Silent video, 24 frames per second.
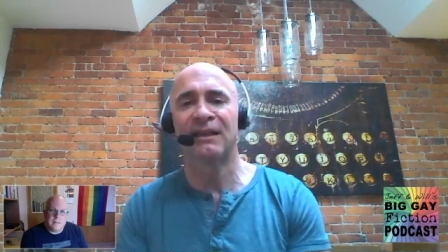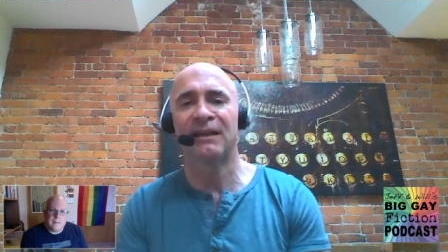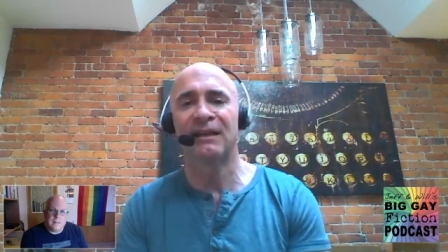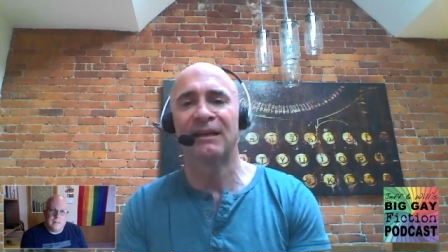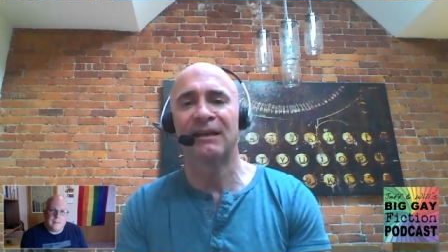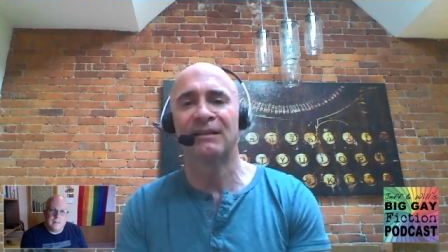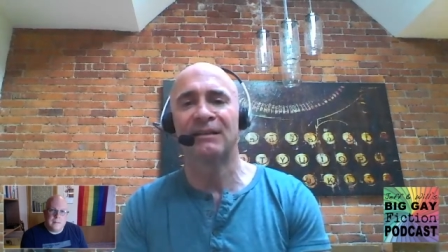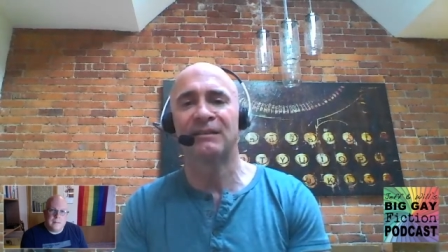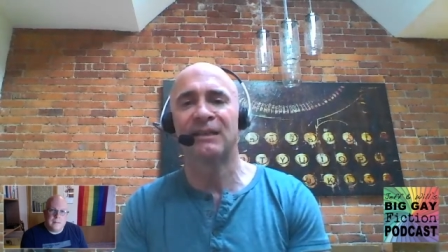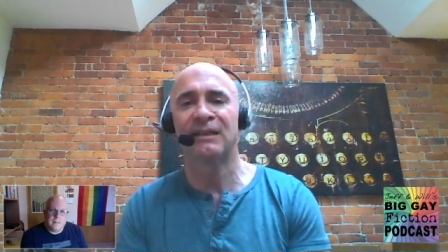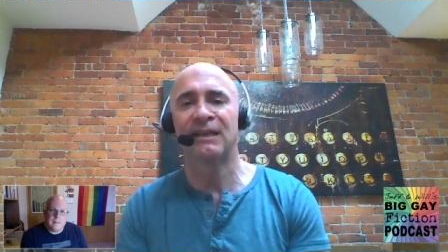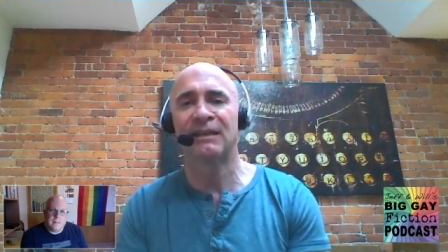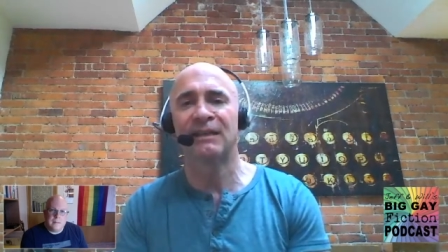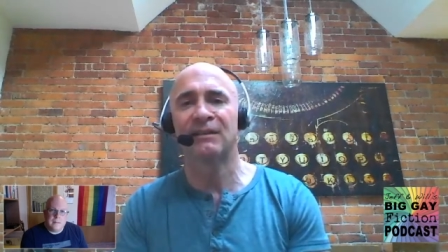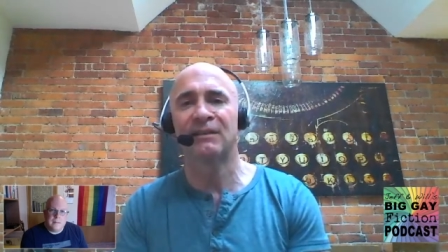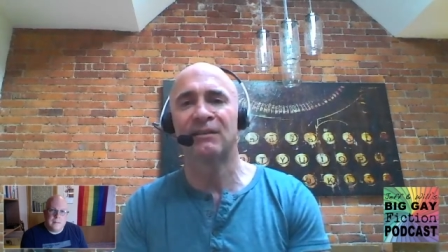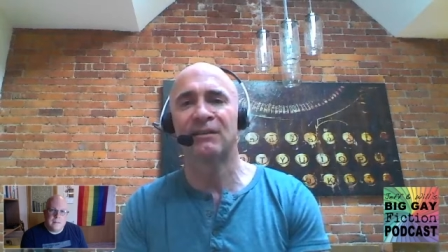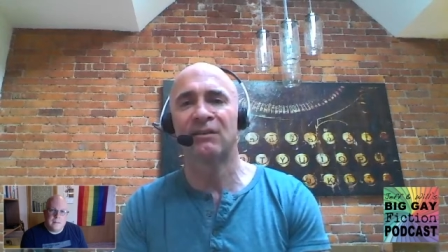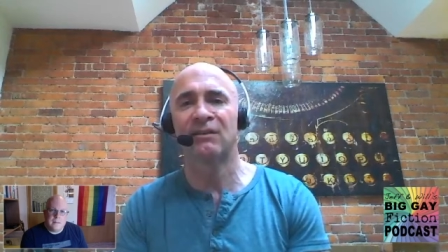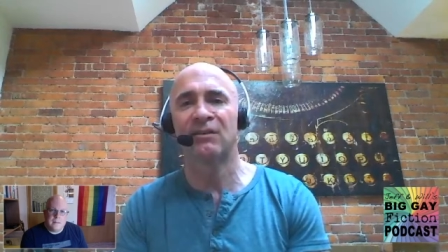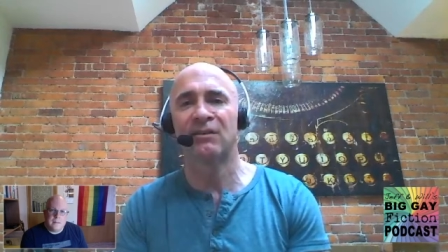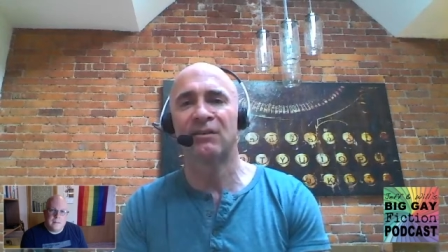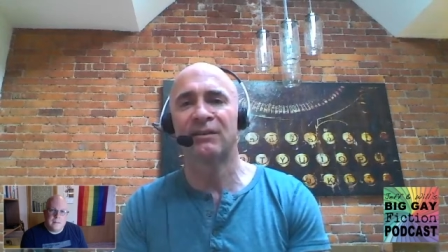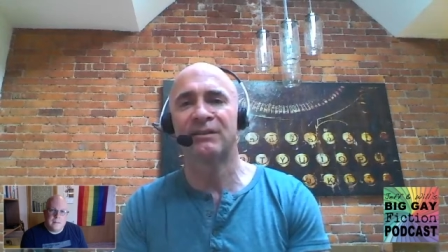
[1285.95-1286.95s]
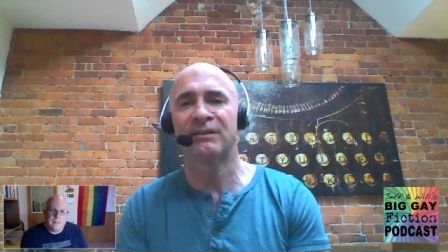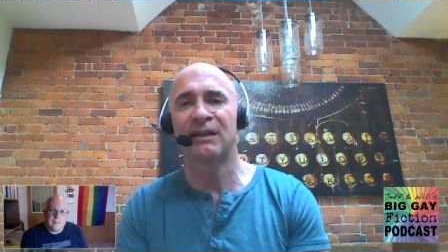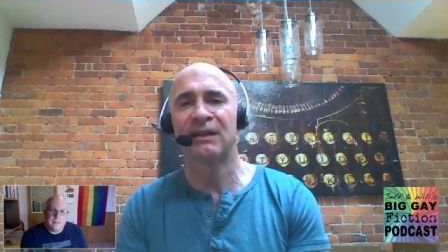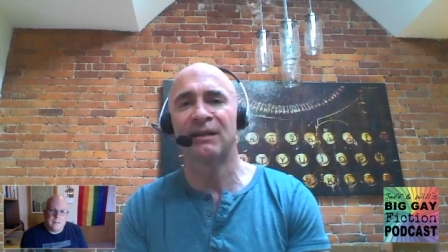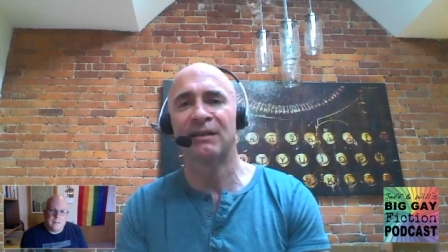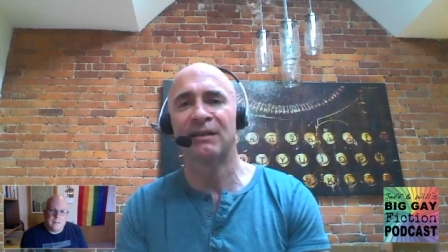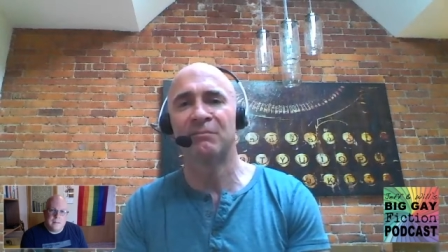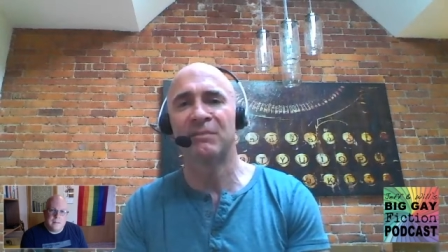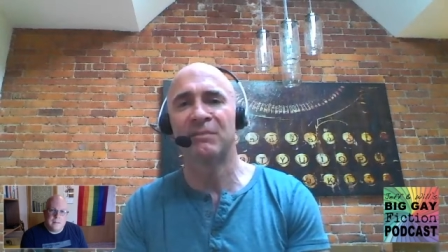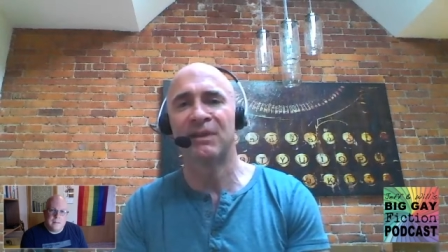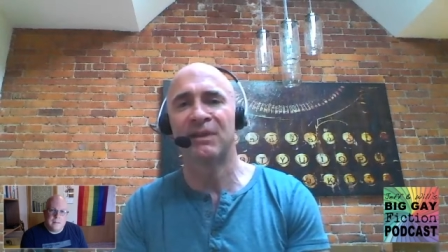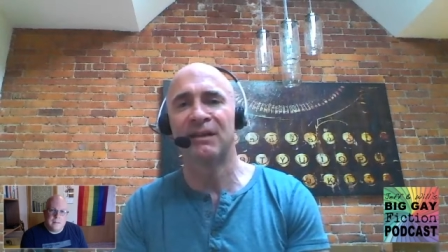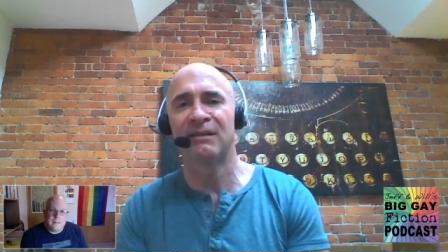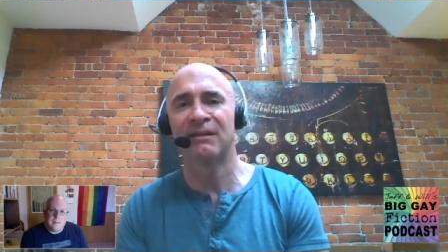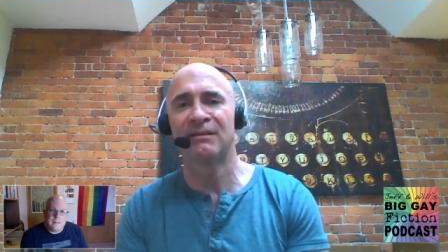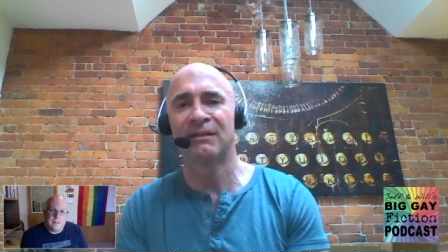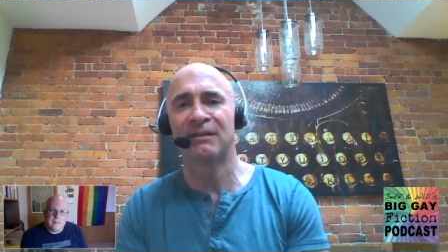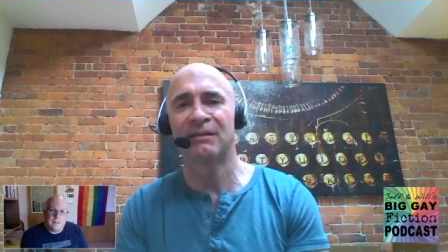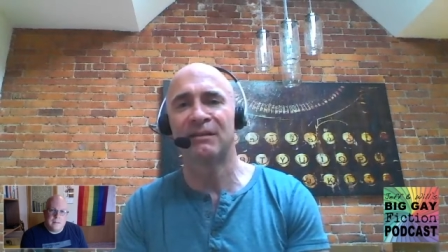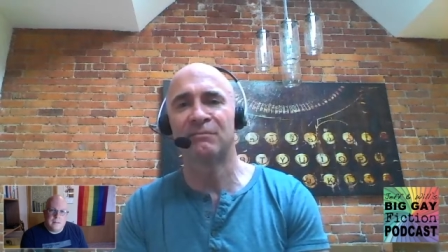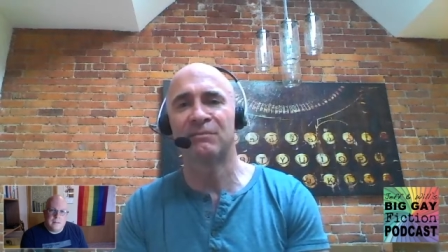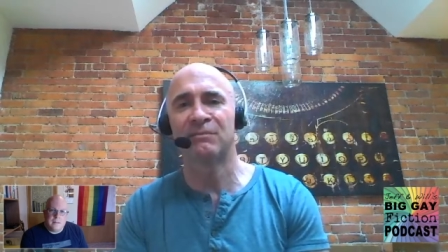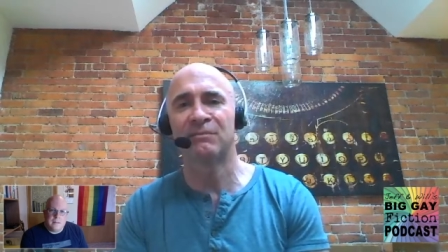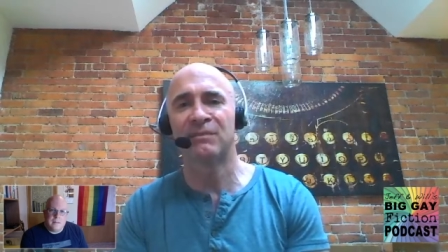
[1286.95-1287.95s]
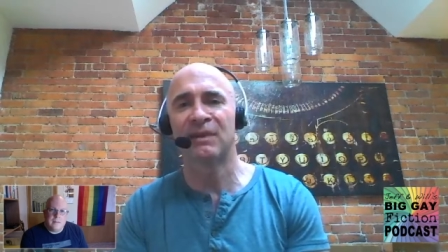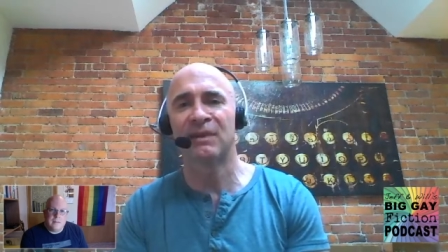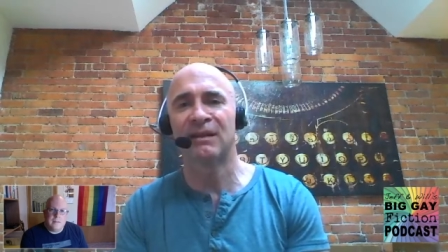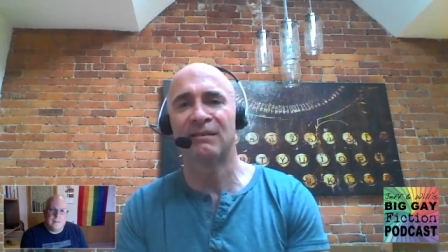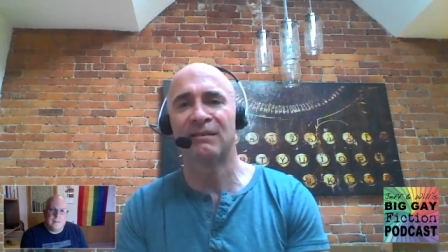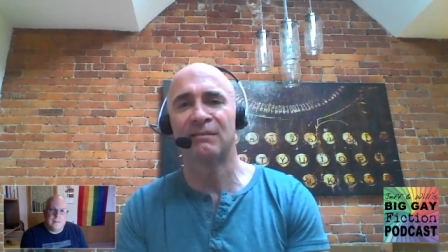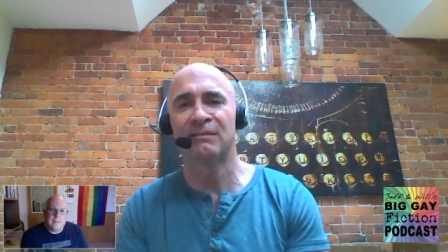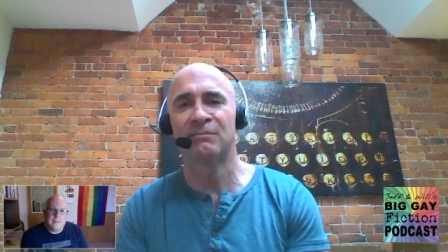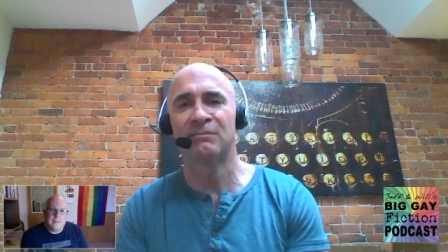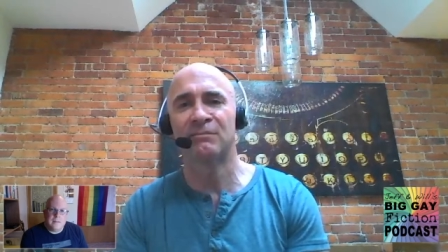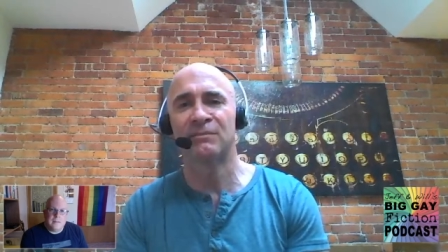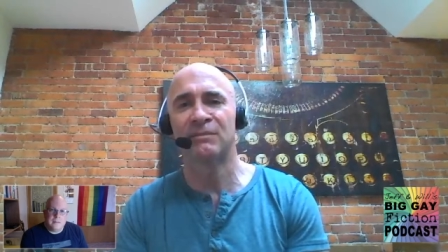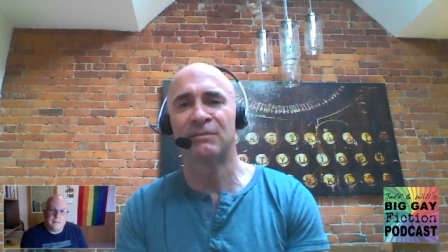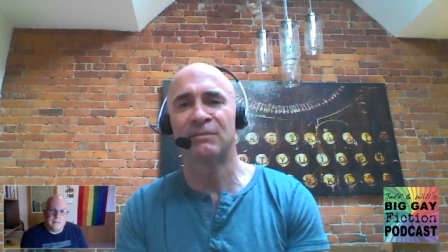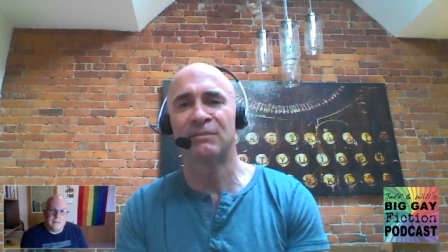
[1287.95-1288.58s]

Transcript: I take all the time as I'm